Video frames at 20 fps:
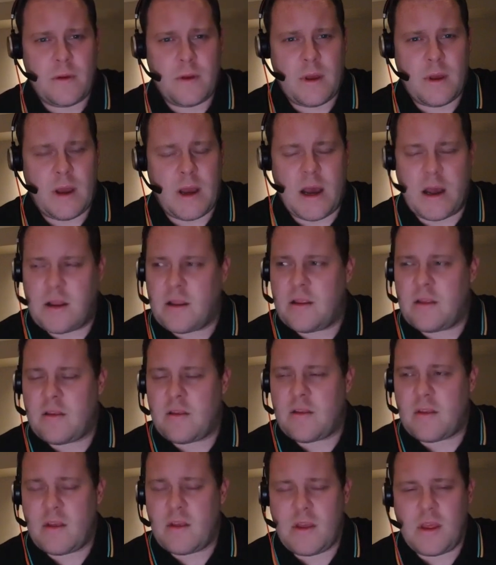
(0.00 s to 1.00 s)

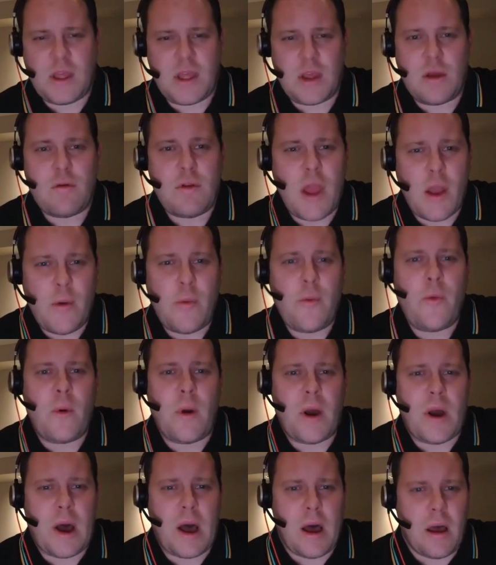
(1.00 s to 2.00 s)
and the
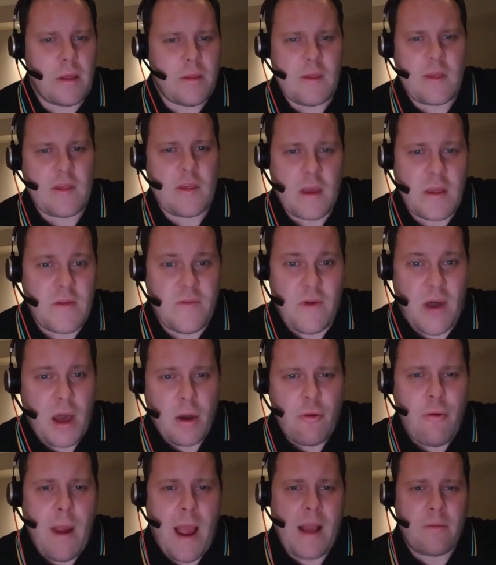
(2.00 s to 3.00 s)
size of our
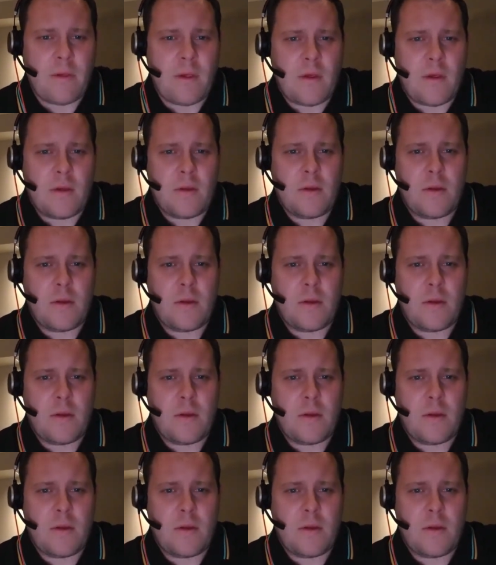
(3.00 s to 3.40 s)
ground.